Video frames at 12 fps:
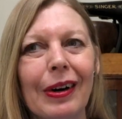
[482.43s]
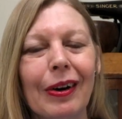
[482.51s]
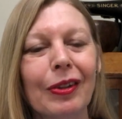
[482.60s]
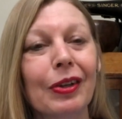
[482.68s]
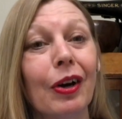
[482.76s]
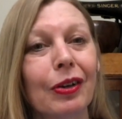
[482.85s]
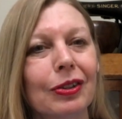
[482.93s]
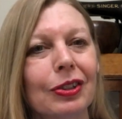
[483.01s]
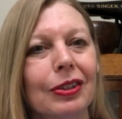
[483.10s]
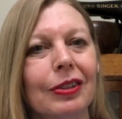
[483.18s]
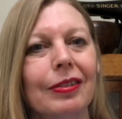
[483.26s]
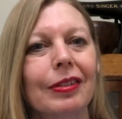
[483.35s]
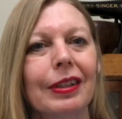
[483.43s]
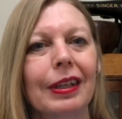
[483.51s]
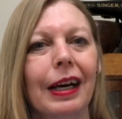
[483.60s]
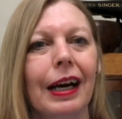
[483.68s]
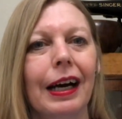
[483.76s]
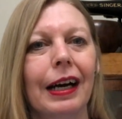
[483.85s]
All the notches
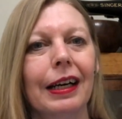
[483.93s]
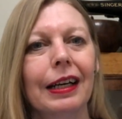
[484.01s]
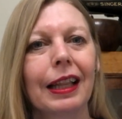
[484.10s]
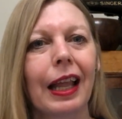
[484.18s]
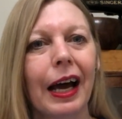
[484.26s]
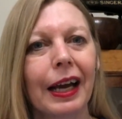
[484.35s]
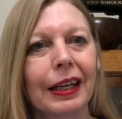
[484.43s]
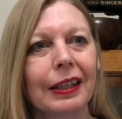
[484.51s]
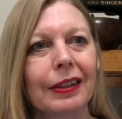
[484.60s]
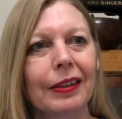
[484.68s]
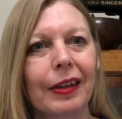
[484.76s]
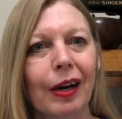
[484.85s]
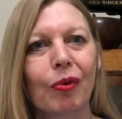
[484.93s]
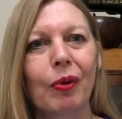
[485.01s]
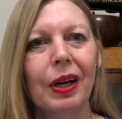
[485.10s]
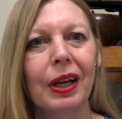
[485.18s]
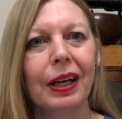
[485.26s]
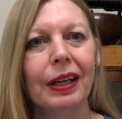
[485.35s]
are aligned that
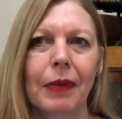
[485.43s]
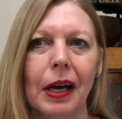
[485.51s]
way.